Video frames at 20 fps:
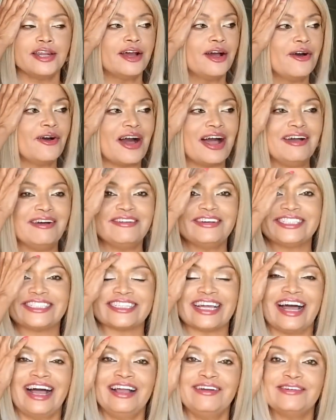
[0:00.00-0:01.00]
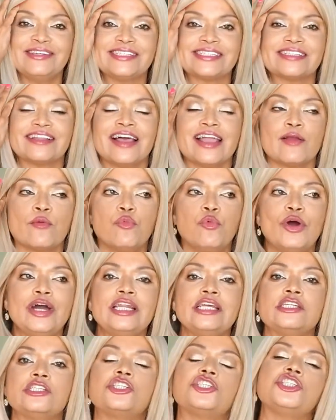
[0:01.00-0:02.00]
I was I was like,
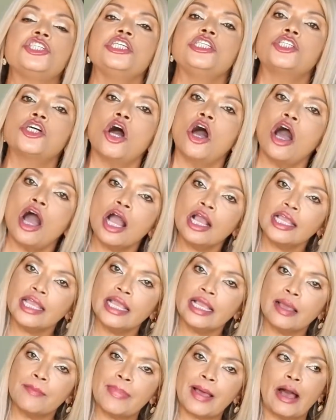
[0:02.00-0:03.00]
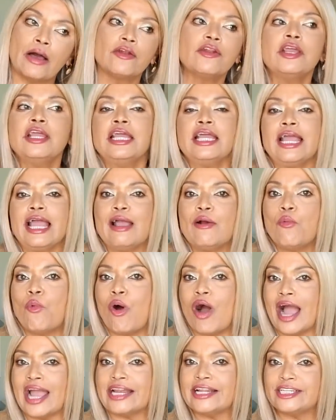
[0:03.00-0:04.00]
what is she talking about? And
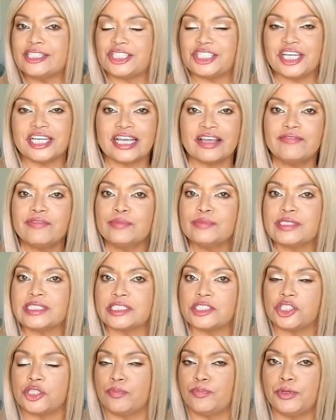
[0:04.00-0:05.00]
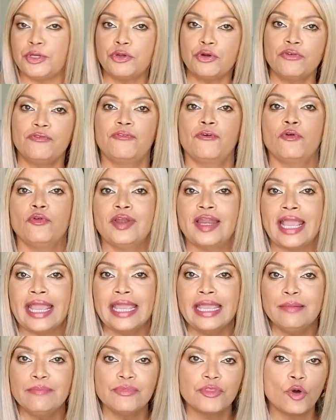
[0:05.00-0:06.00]
why did she give them such a beautiful
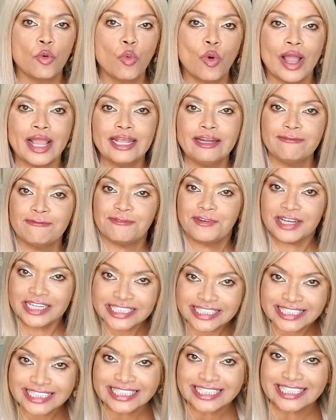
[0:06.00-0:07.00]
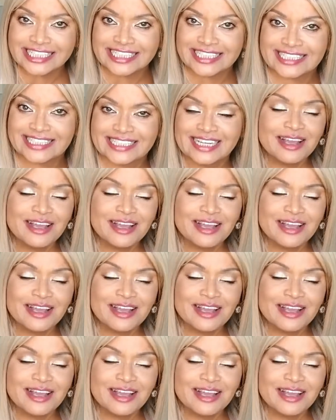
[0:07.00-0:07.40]
name, the White Fuzzies?